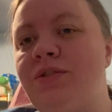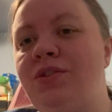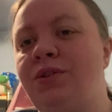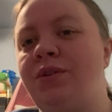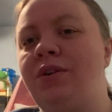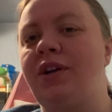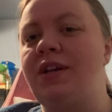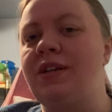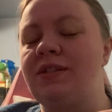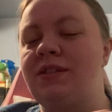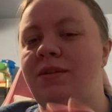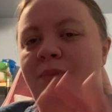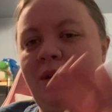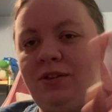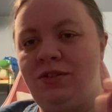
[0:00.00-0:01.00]
Door is
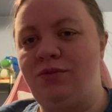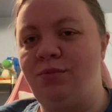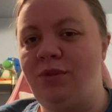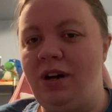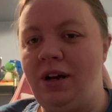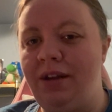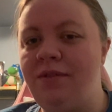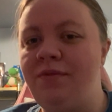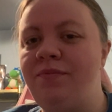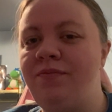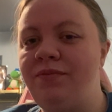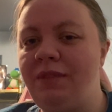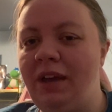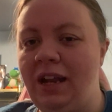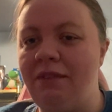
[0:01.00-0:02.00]
the best one
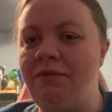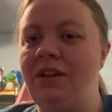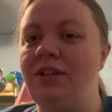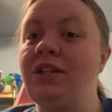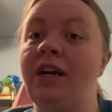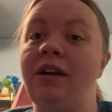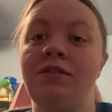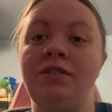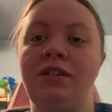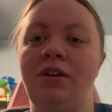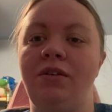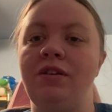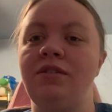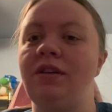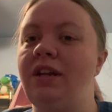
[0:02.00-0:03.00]
out of the entire
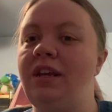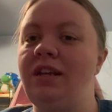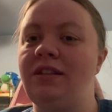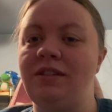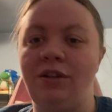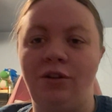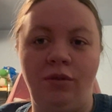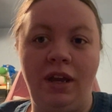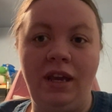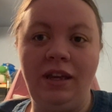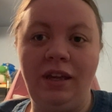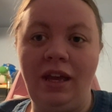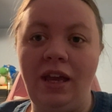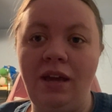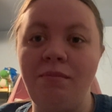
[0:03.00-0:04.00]
series, and it's a great
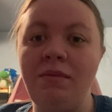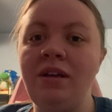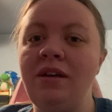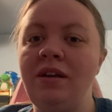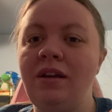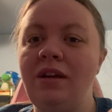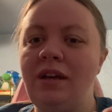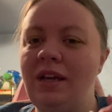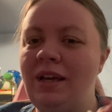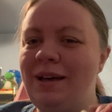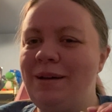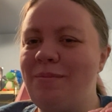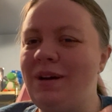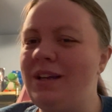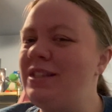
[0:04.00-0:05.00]
game.
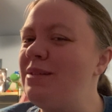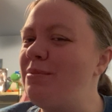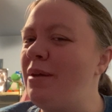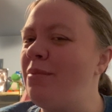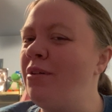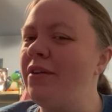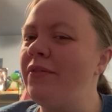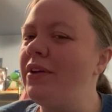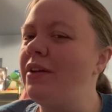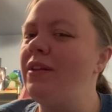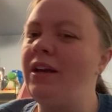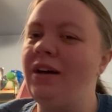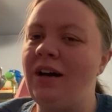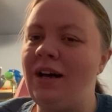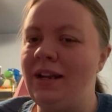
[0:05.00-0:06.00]
But to be
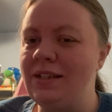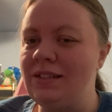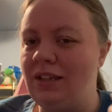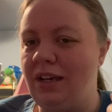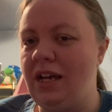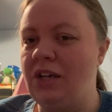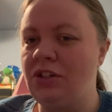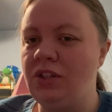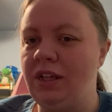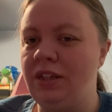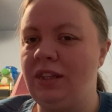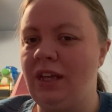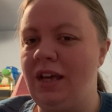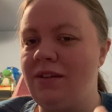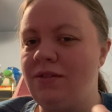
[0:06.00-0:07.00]
perfectly honest, I actually
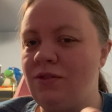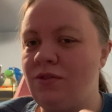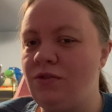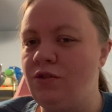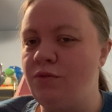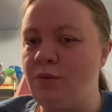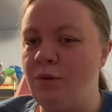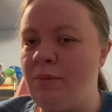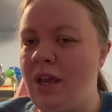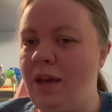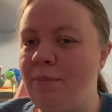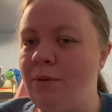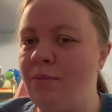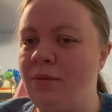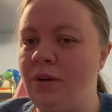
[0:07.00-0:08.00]
like Super
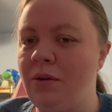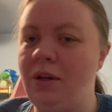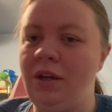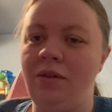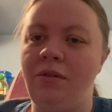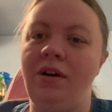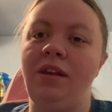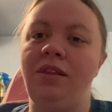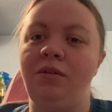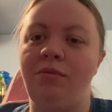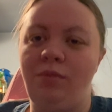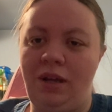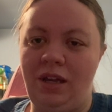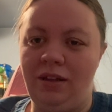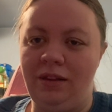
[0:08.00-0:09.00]
Paper Mario on the
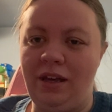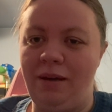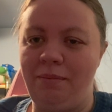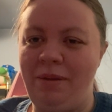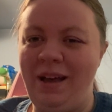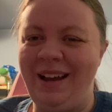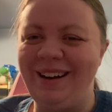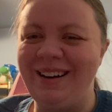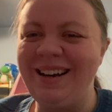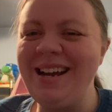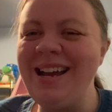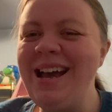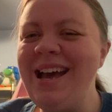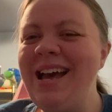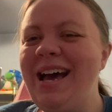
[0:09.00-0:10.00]
Wii a lot better.
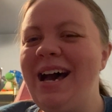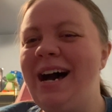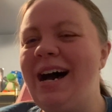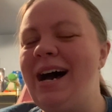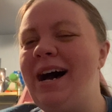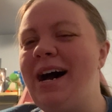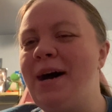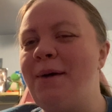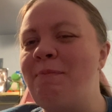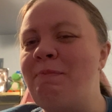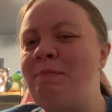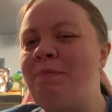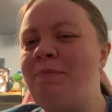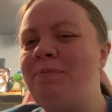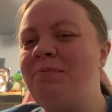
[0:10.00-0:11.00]

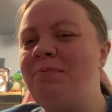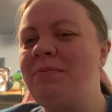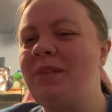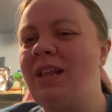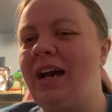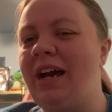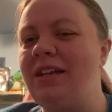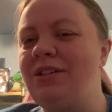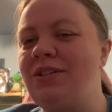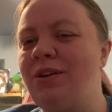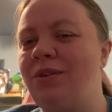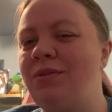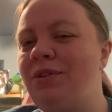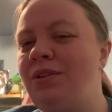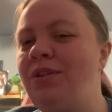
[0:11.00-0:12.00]
I
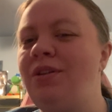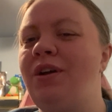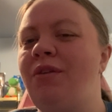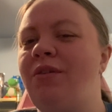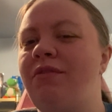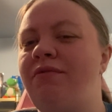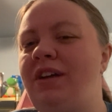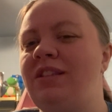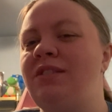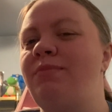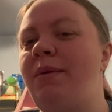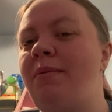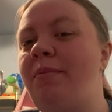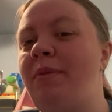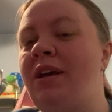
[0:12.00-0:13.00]
don't know if that's
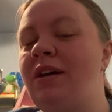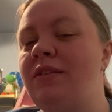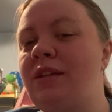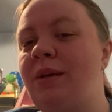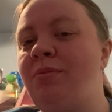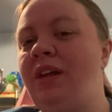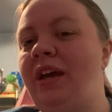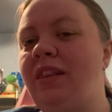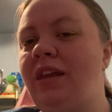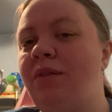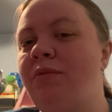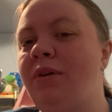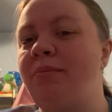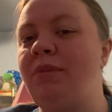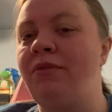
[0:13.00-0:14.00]
maybe because I played that
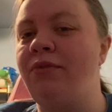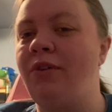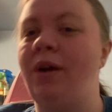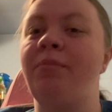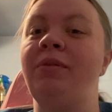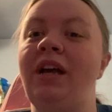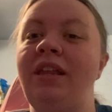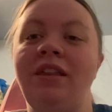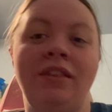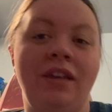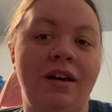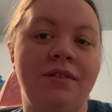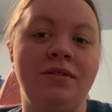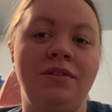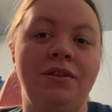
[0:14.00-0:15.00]
one before I played the
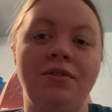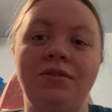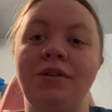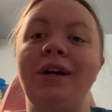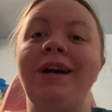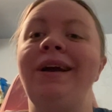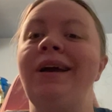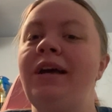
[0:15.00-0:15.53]
Thousand-Year Door.